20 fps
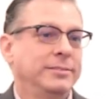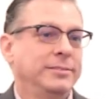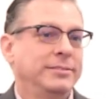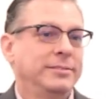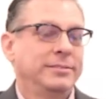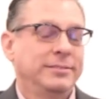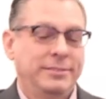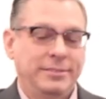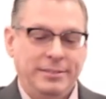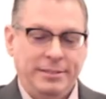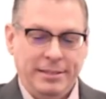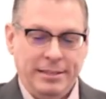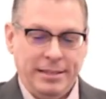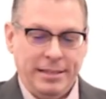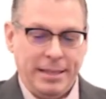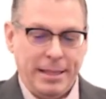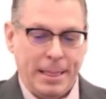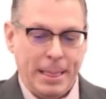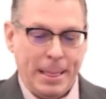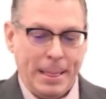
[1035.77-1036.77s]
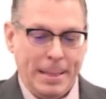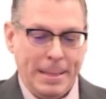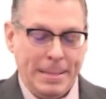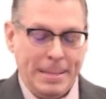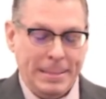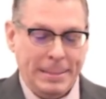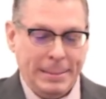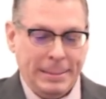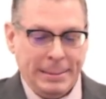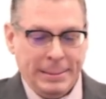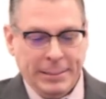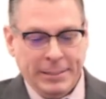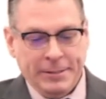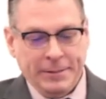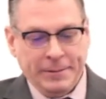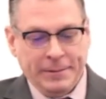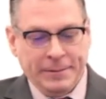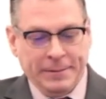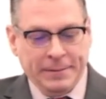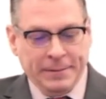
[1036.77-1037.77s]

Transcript: (silence)